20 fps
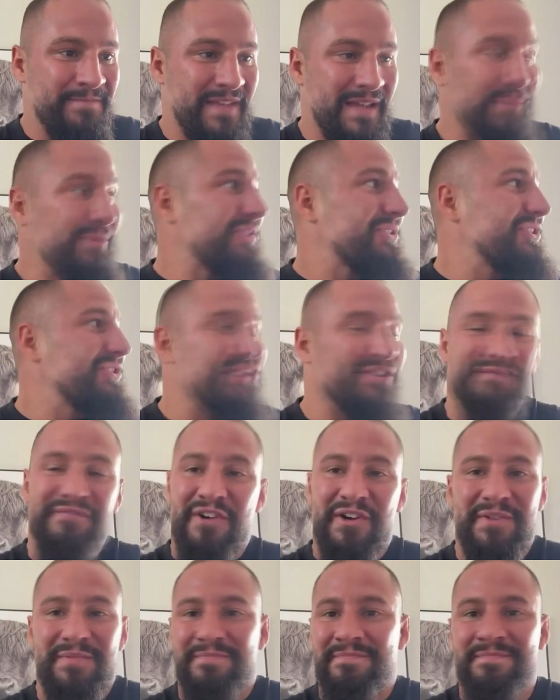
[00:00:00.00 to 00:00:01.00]
that was such a
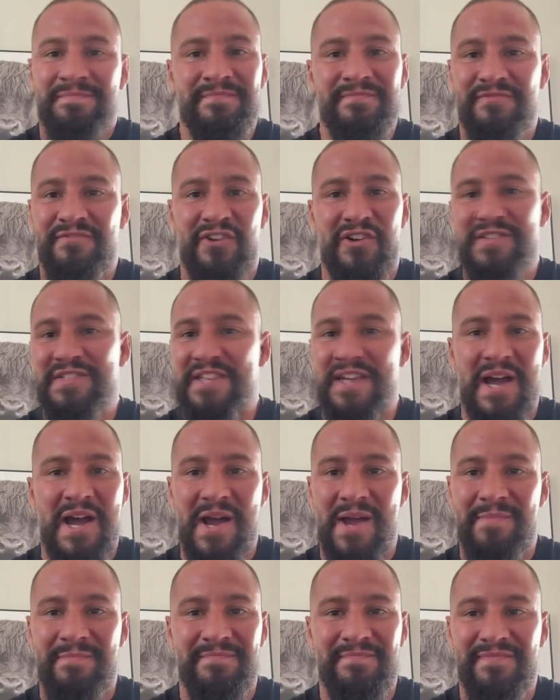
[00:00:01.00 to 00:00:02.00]
fun
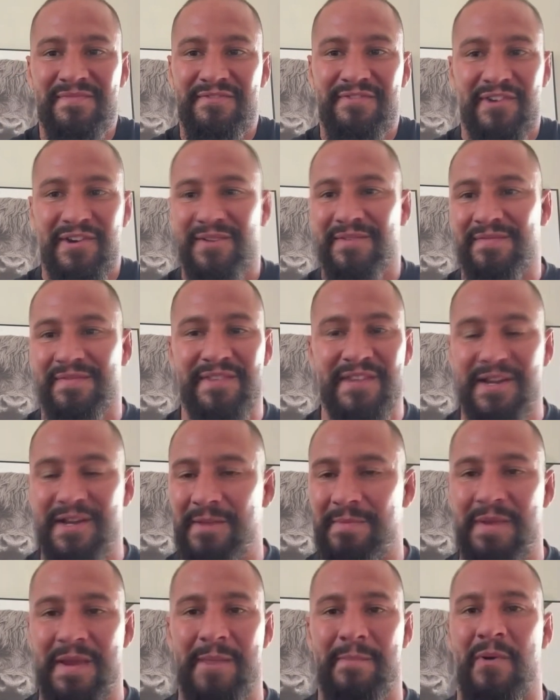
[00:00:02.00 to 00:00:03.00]
time, fun thing
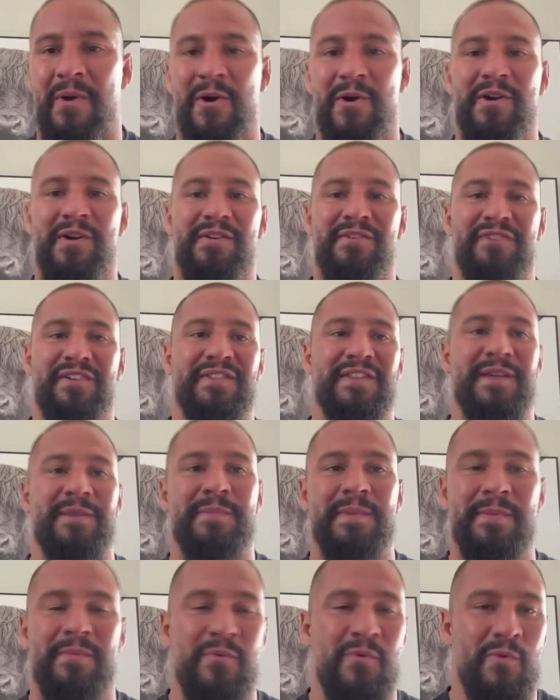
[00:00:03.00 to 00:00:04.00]
to be a part of. I
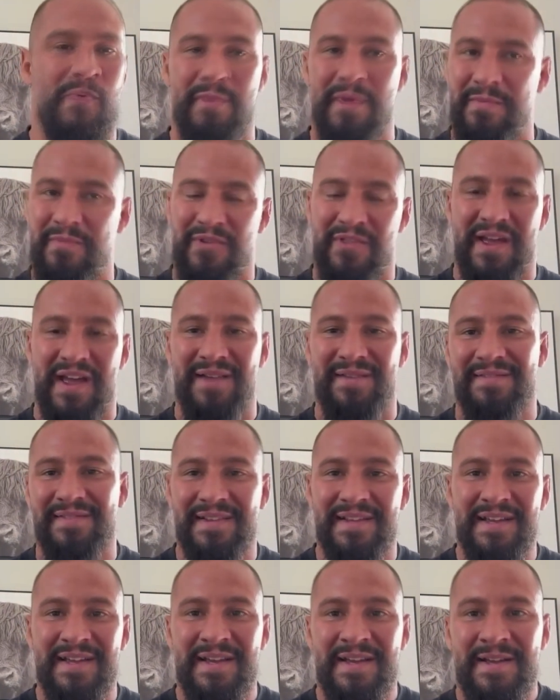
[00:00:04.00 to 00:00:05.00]
think people will remember that
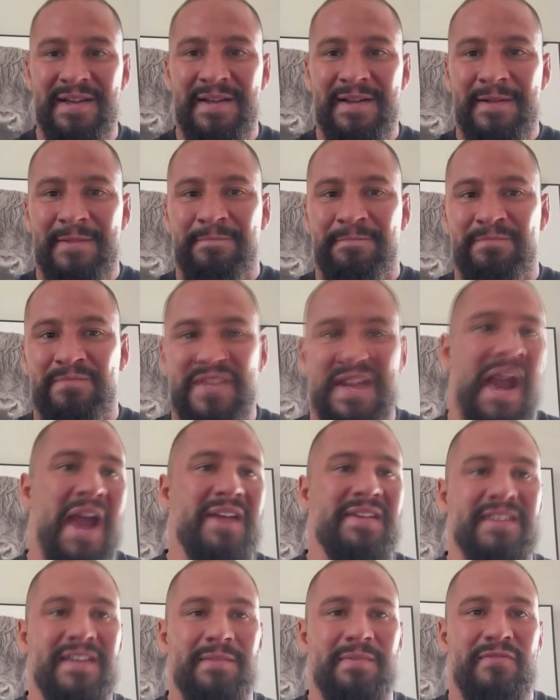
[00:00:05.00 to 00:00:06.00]

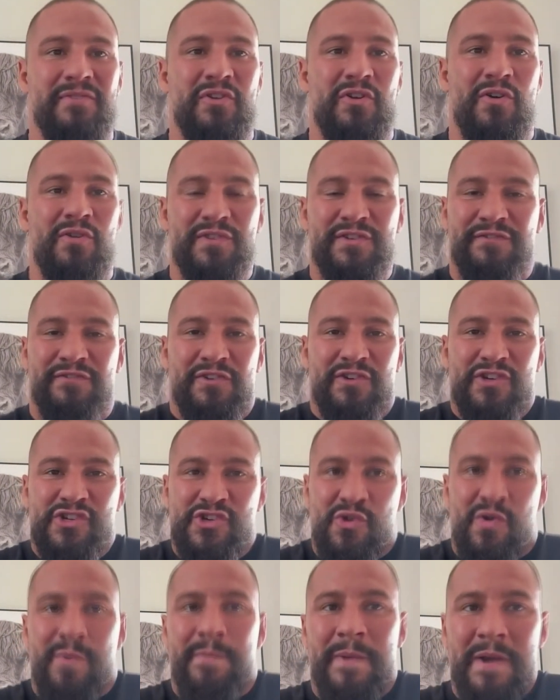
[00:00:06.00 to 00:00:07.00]
tag team, even though it was for a
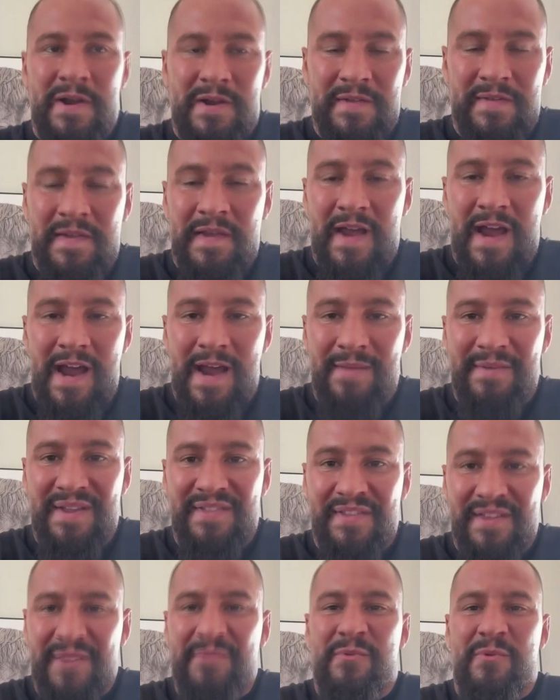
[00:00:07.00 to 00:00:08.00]
short period of time.
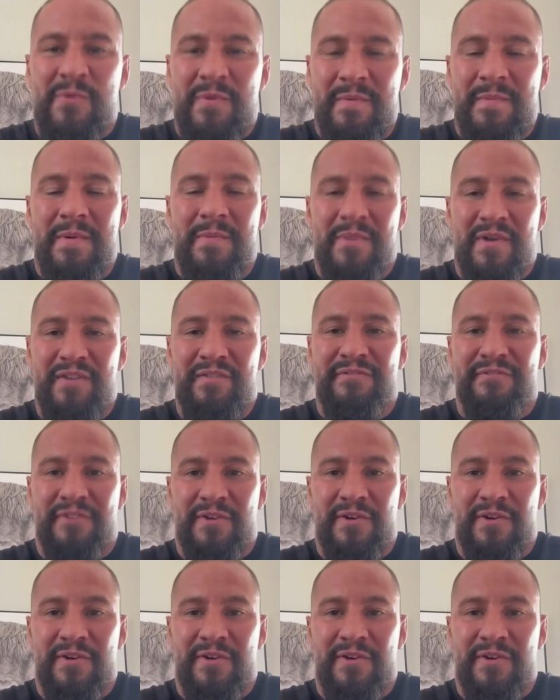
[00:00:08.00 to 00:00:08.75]
I think we'll remember it